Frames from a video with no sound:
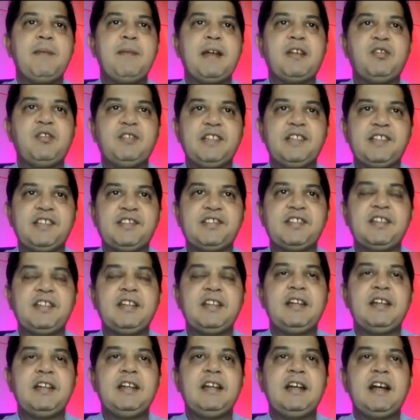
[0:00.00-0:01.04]
back to this,
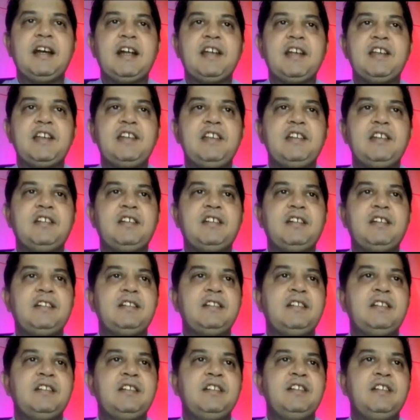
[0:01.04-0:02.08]
and here
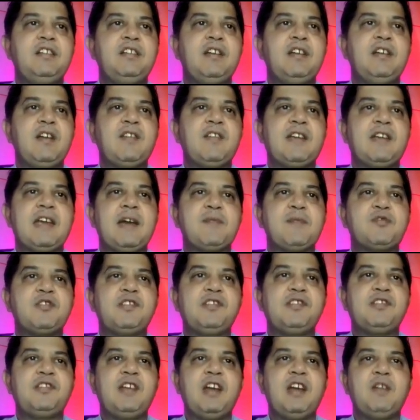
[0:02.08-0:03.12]
you have
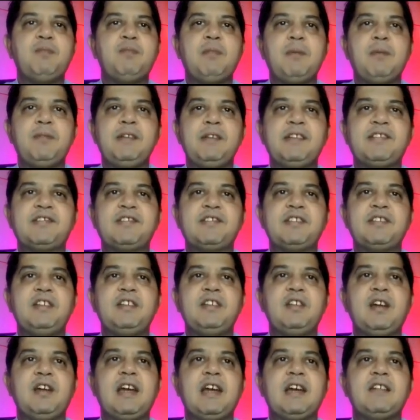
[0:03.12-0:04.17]
captions, you have bubbles,
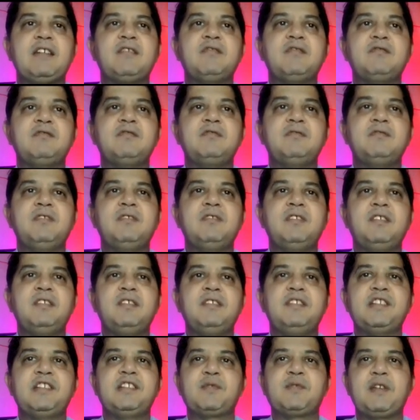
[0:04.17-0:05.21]
you have
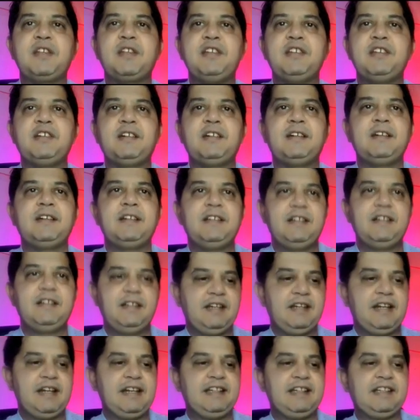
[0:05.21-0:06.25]
this one here.
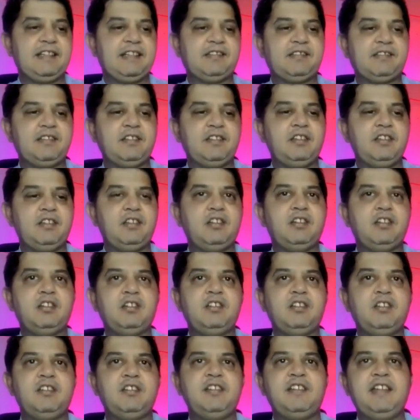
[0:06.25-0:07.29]
I just
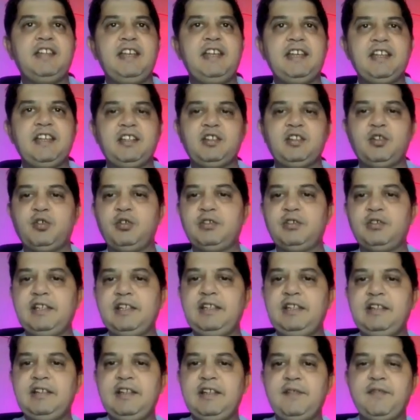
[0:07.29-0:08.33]
deleted the whole
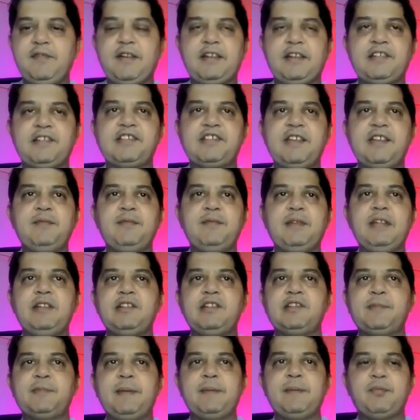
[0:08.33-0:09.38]
thing. In fact, the same thing
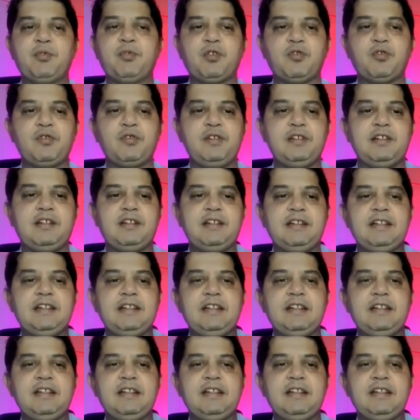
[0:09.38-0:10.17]
has been put over here.